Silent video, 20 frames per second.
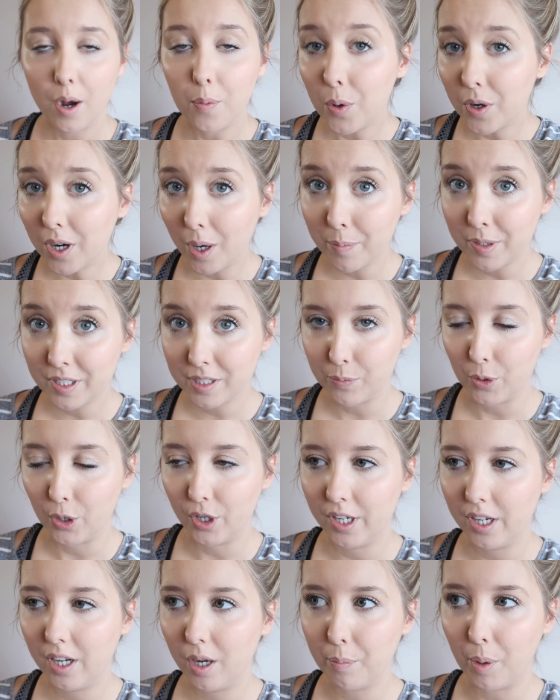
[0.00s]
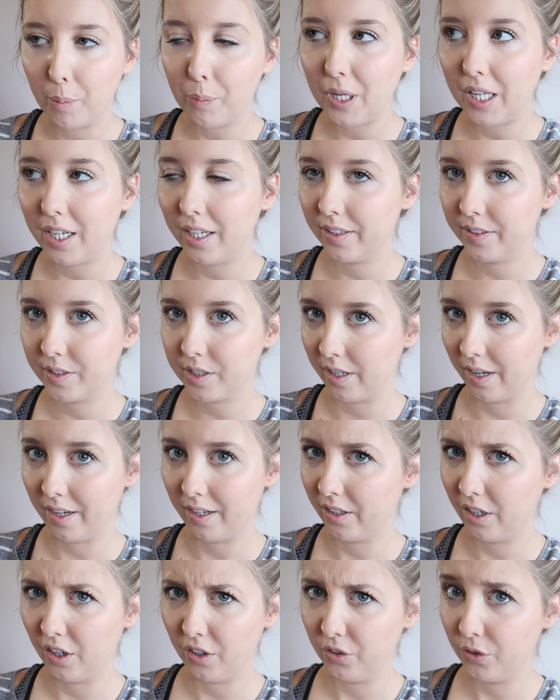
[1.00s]
I woke up this morning and my period's
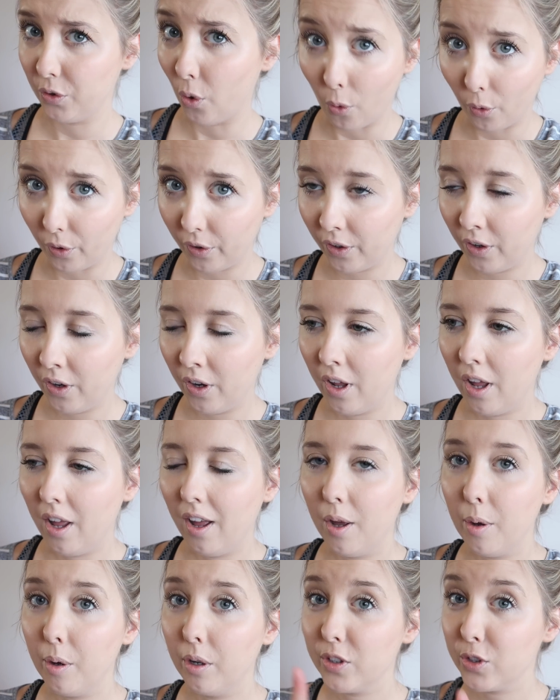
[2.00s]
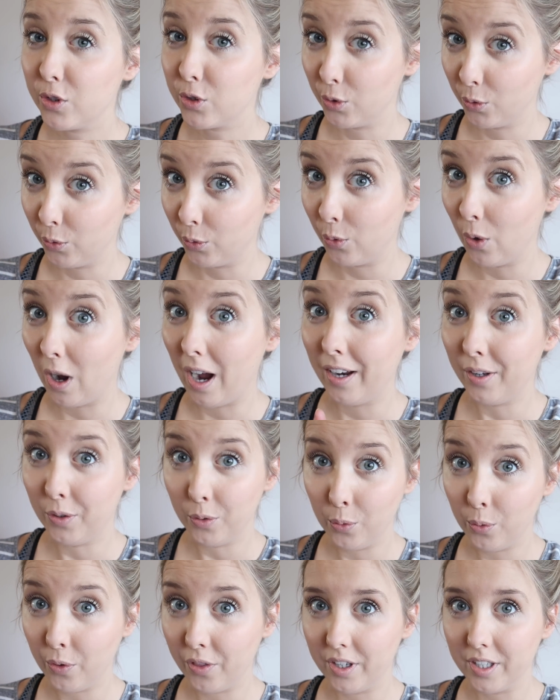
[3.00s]
like gone, so I
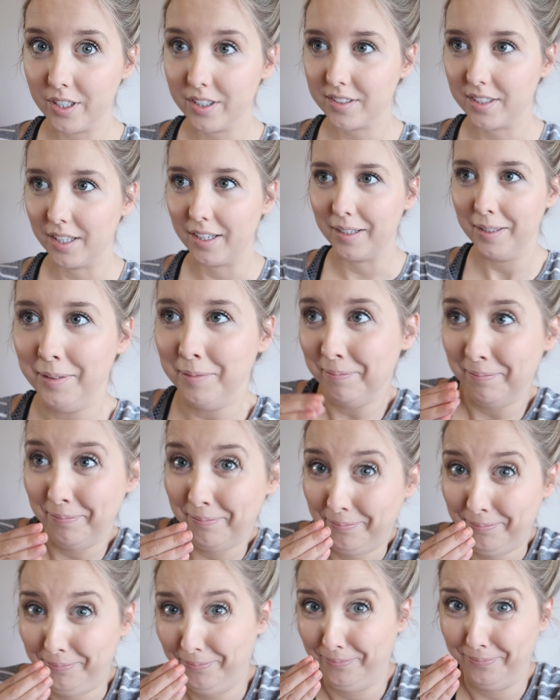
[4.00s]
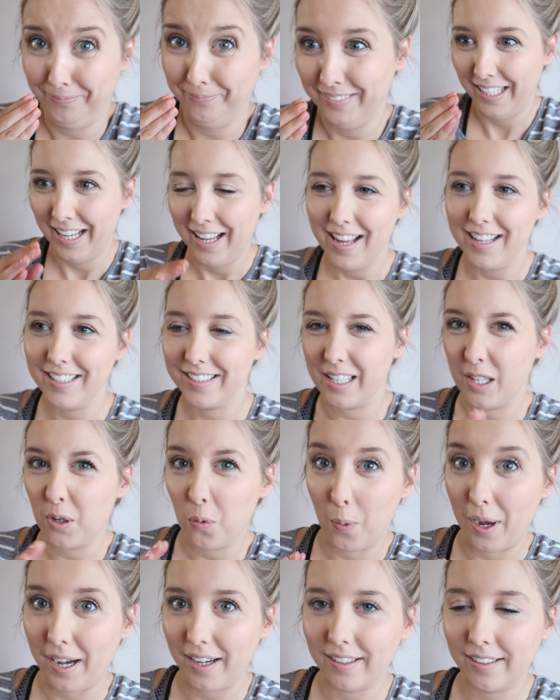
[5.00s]
know that it's like it's
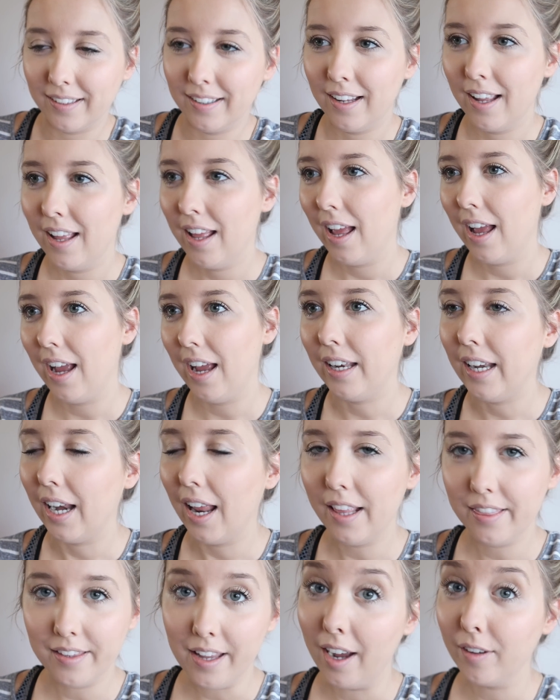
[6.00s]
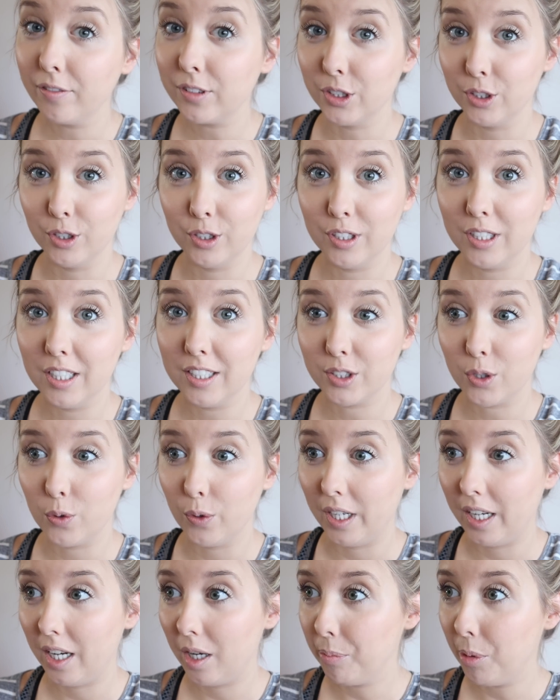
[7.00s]
like waiting, and in the afternoon it's
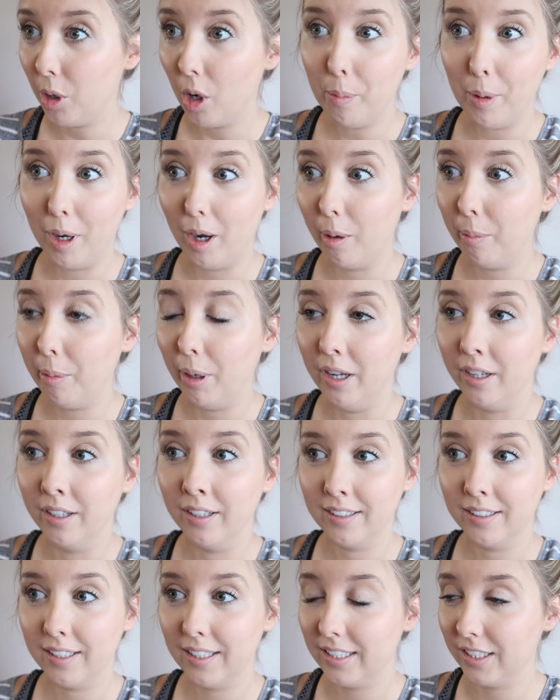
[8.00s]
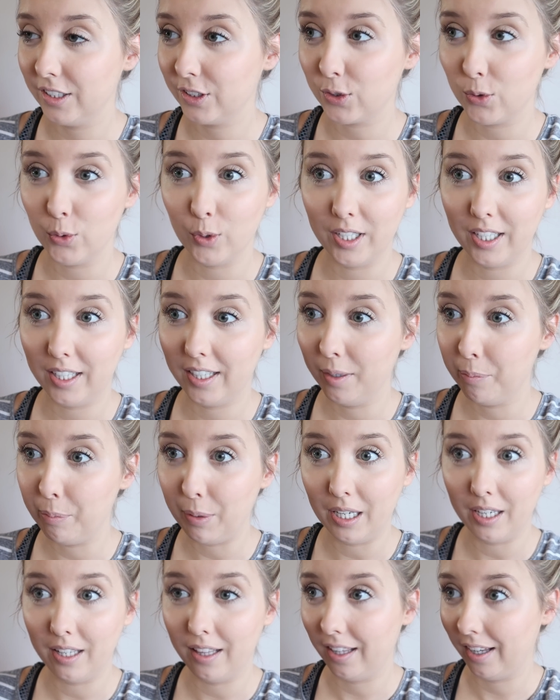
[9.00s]
going to pop up and it's going to
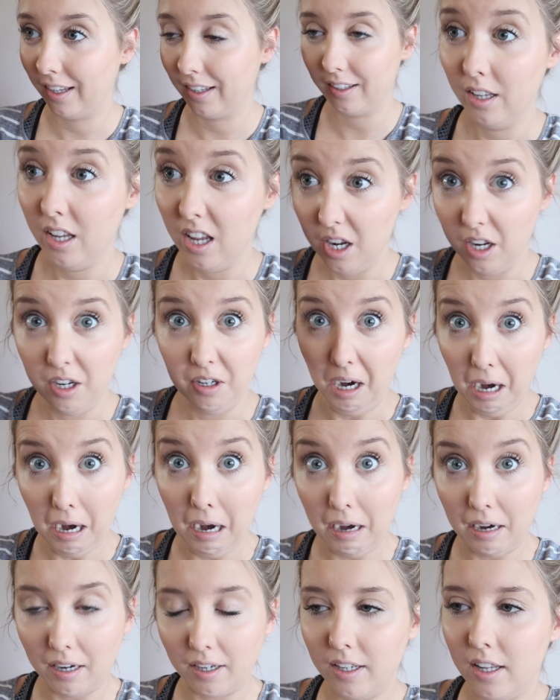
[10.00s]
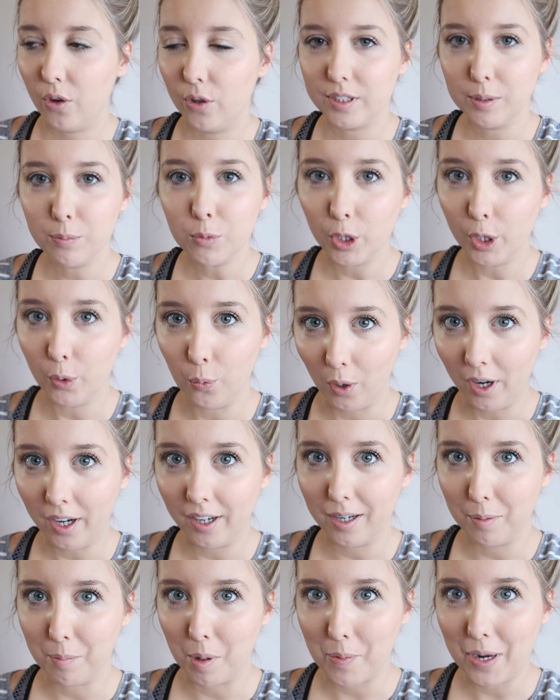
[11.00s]
be like, ah! Because I'm going to
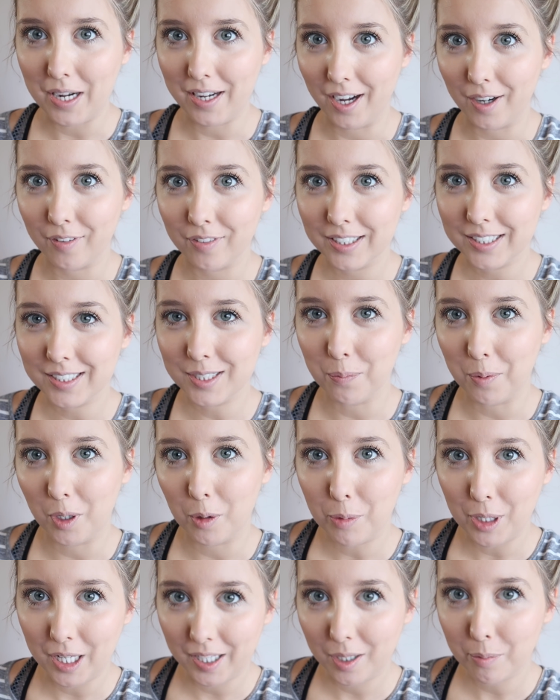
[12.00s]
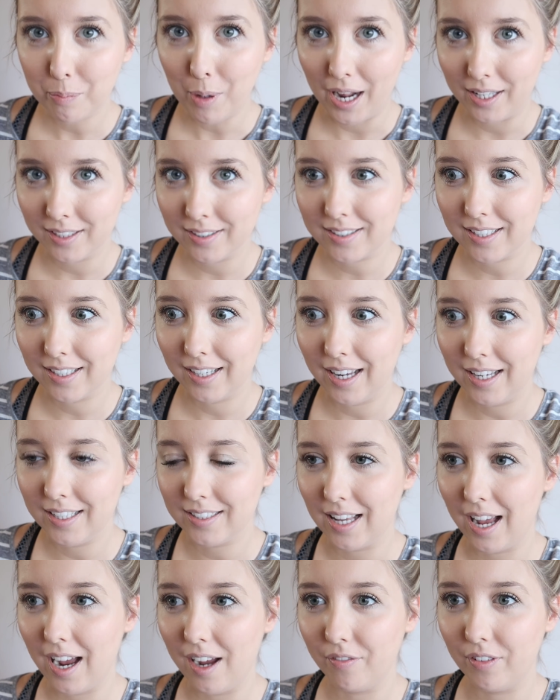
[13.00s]
work, I'm a bit nervous to wear period pants in
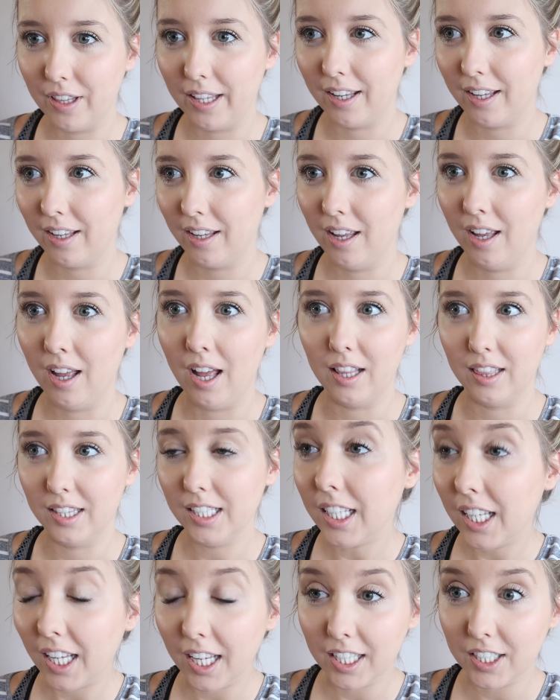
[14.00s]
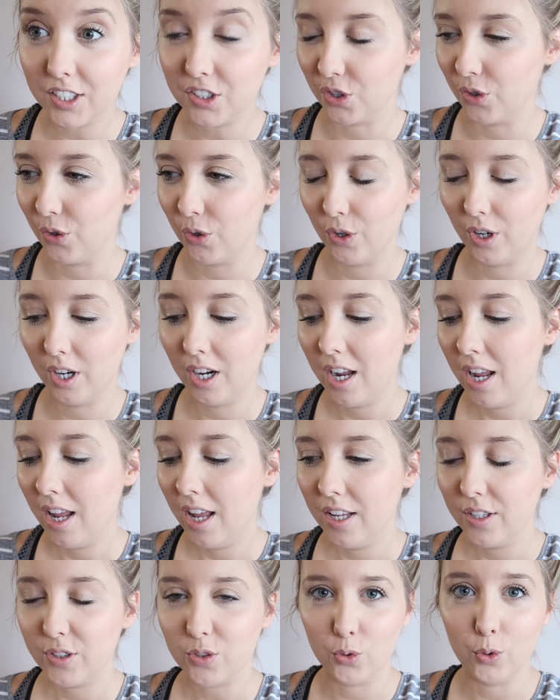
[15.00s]
case I have like a leakage, or
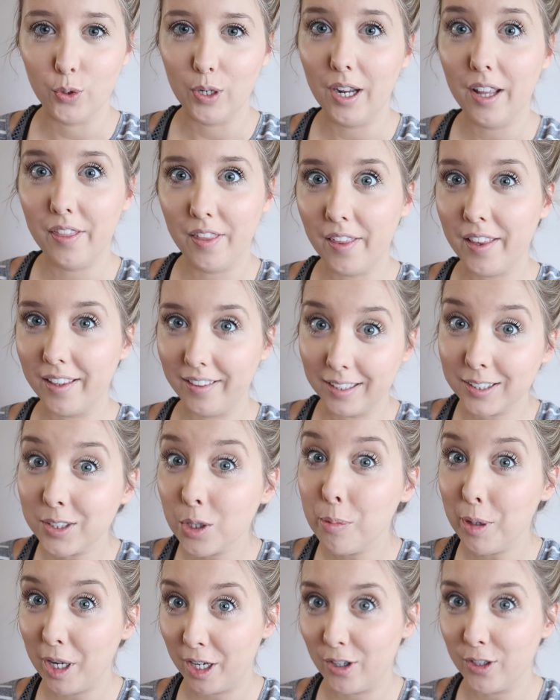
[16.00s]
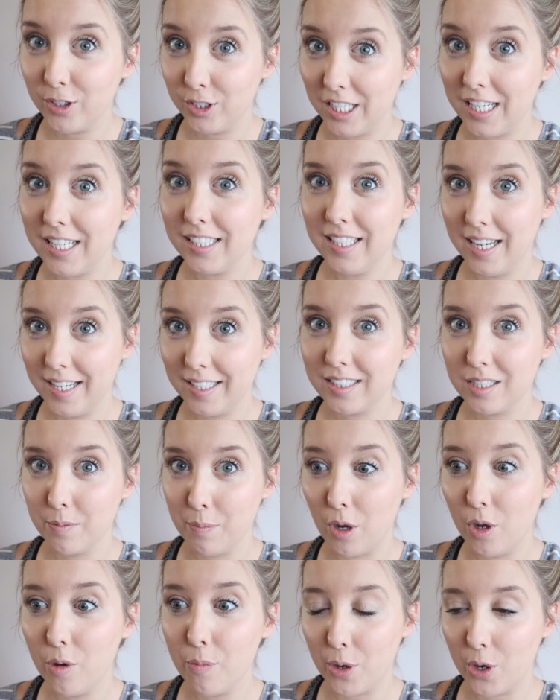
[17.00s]
so this will be a good day to test them
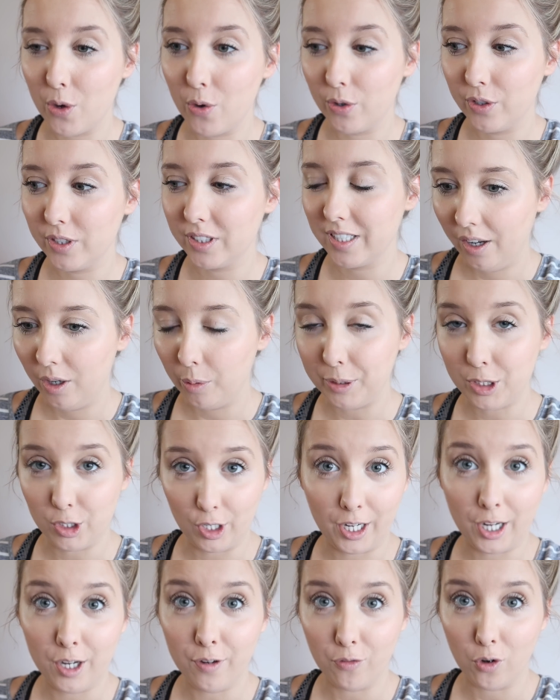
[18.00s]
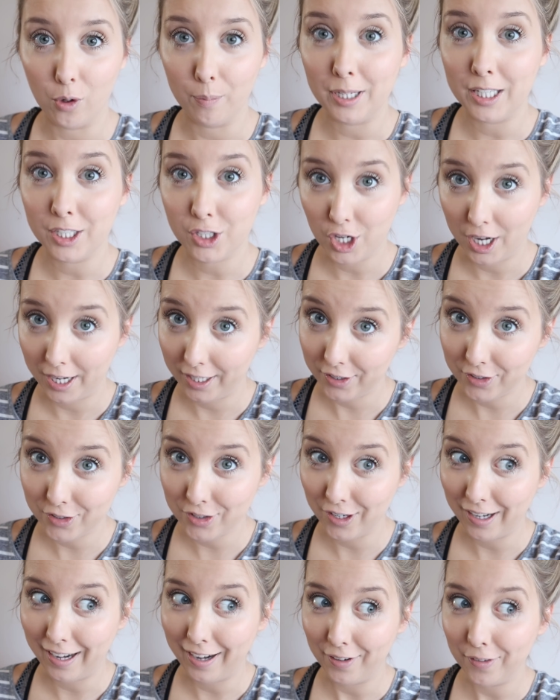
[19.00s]
out, because it'll be tricky for me to
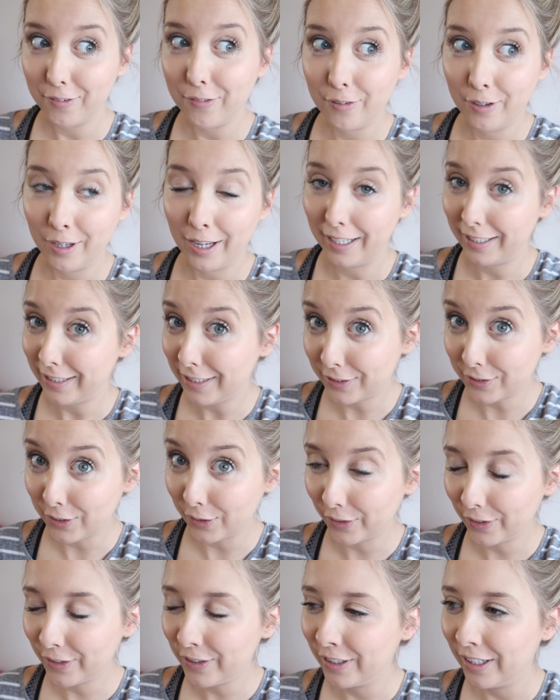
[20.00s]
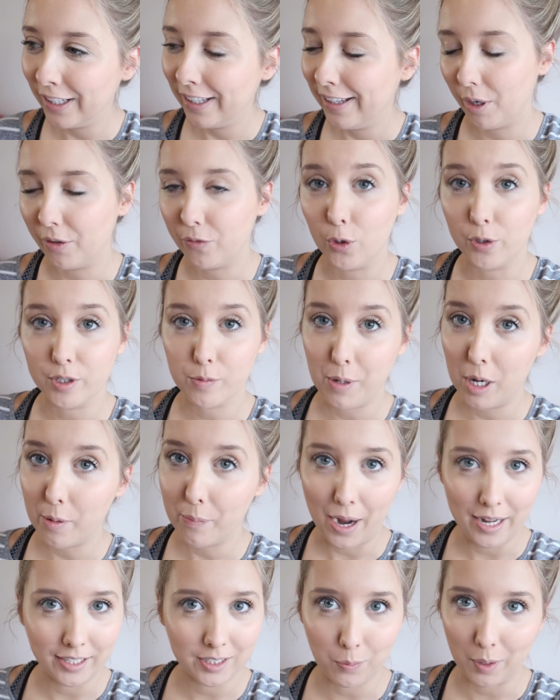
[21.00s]
change if I need to. I've got spare
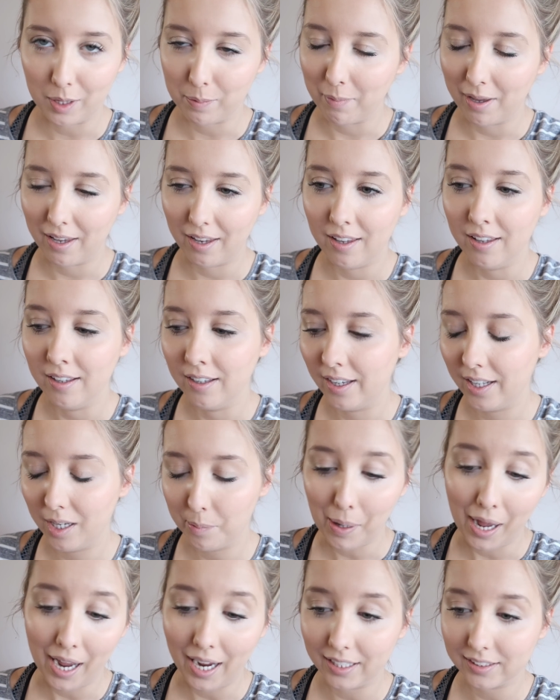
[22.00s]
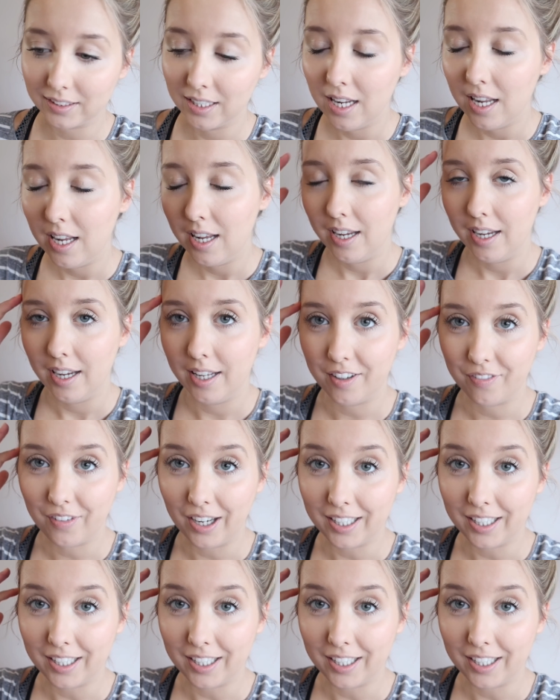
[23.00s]
pants with me and a pad, and I've